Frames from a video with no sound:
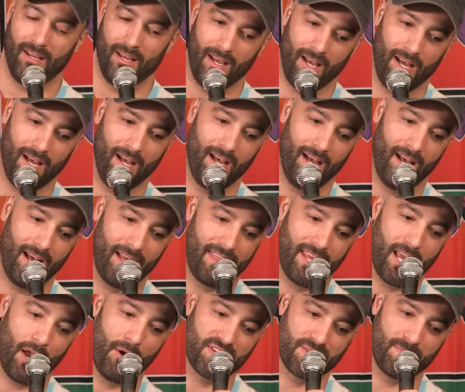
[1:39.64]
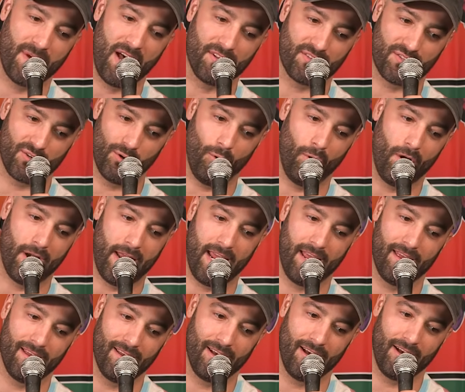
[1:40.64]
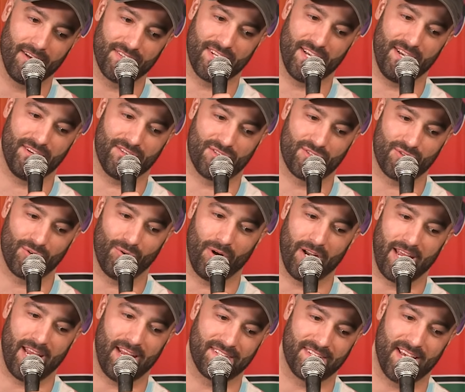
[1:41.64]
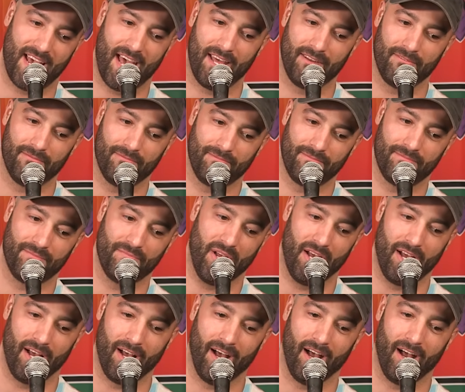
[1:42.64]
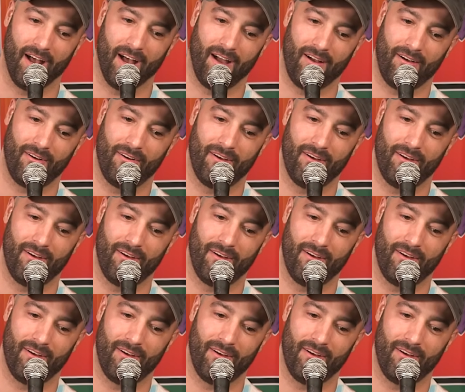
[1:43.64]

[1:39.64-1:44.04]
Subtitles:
I think I was about 20. I say it's 2010. I